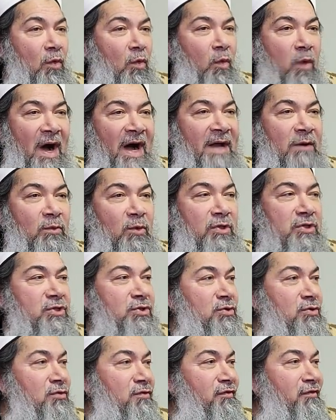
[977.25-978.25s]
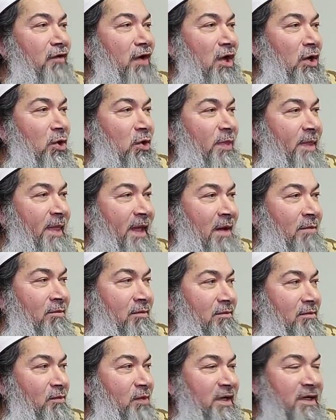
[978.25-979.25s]
Why would you follow
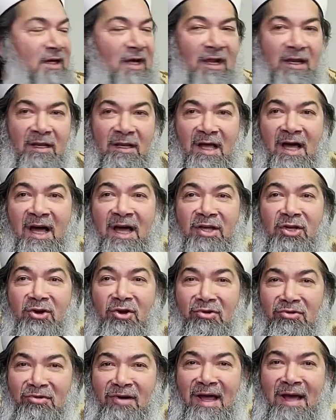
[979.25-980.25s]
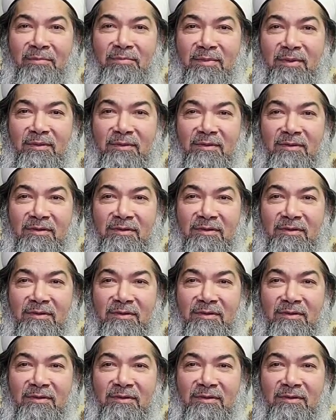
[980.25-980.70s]
them when Allah, your Rabb,